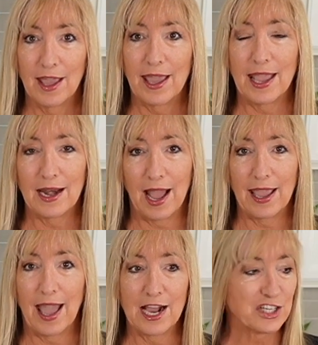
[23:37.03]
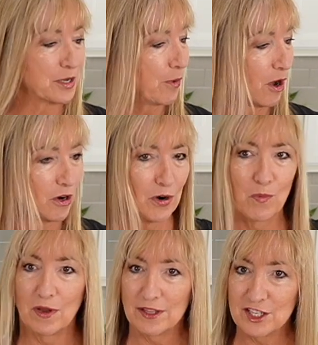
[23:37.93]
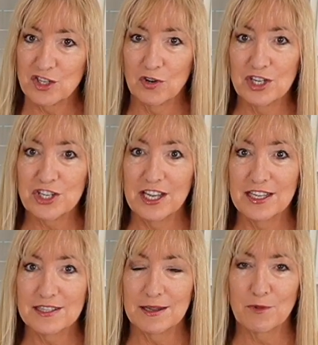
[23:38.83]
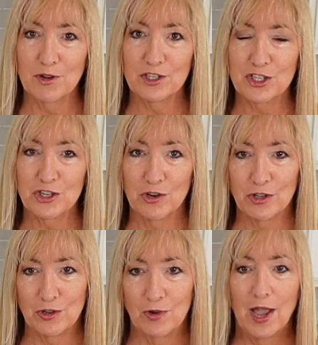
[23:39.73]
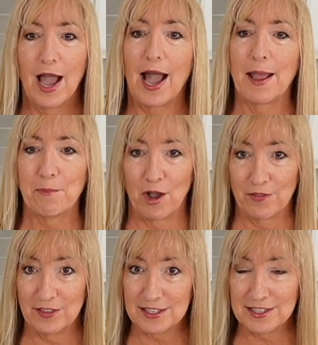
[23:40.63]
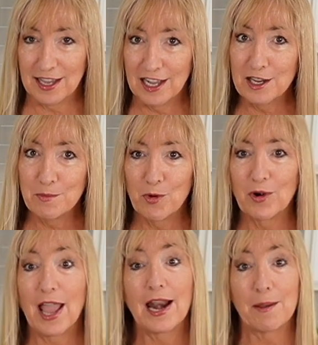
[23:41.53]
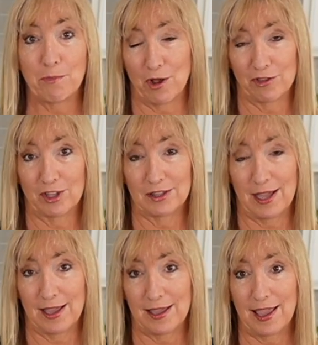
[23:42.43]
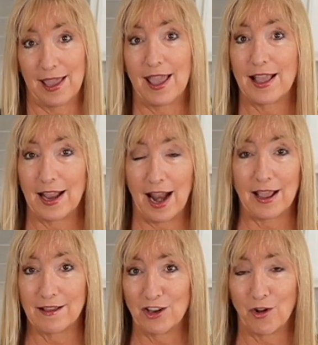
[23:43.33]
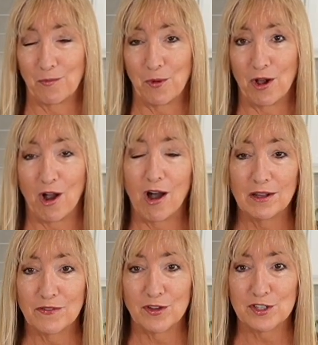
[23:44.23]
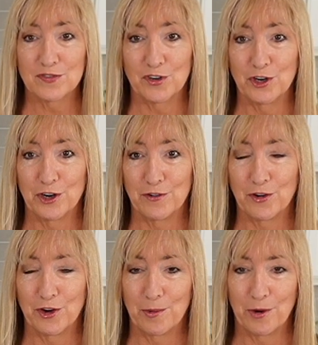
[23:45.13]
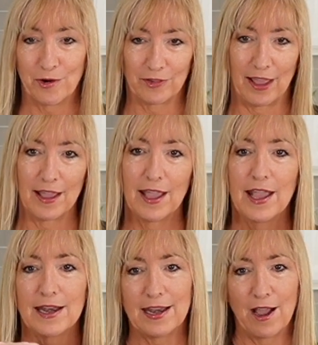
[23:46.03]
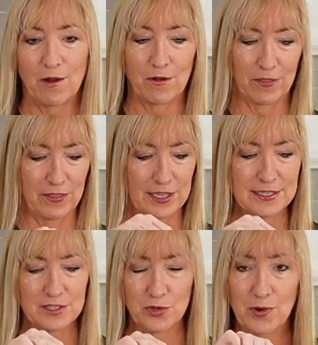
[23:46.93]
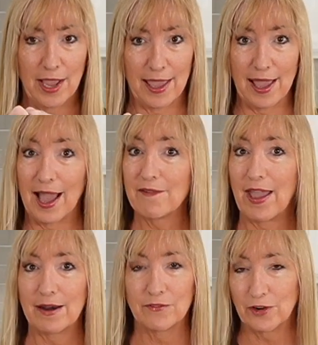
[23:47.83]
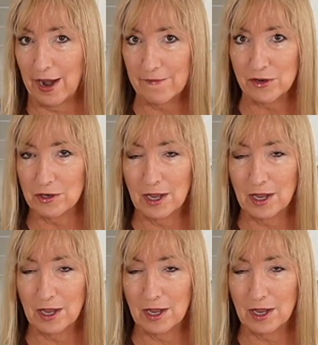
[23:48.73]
And I actually bought her one of these storage kits I'm going to show you. I bought this cutting board, and I bought the light. And I, bought all of those for her birthday. Now, this tray I've had forever.